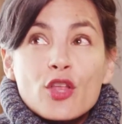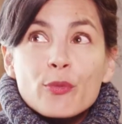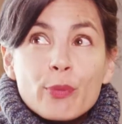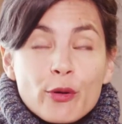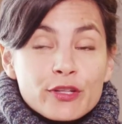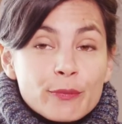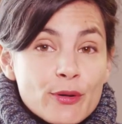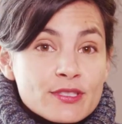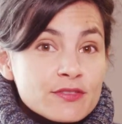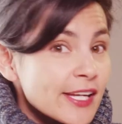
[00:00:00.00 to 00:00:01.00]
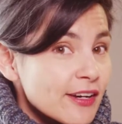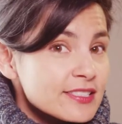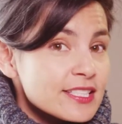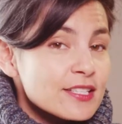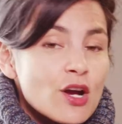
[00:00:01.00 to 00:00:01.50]
They're both composed of
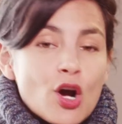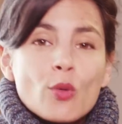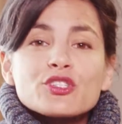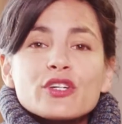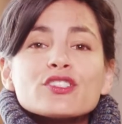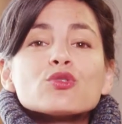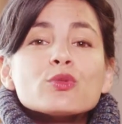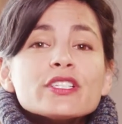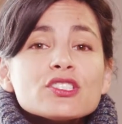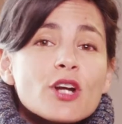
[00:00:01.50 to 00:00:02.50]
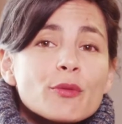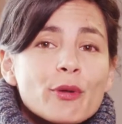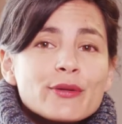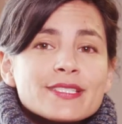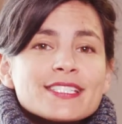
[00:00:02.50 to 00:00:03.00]
keratin, which are these really strong
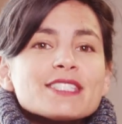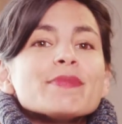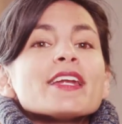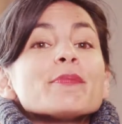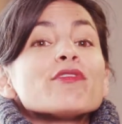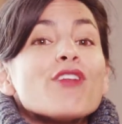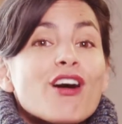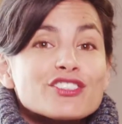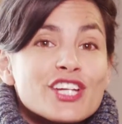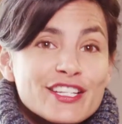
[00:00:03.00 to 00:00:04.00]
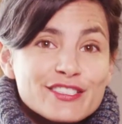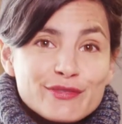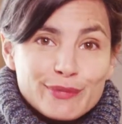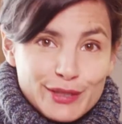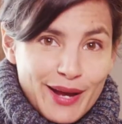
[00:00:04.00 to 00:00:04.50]
proteins made up of long chains
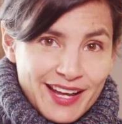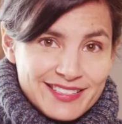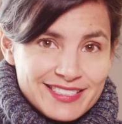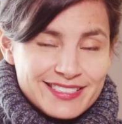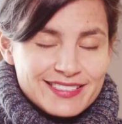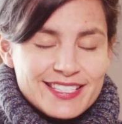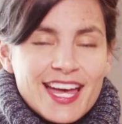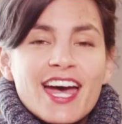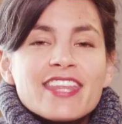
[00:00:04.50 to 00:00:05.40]
of amino acids.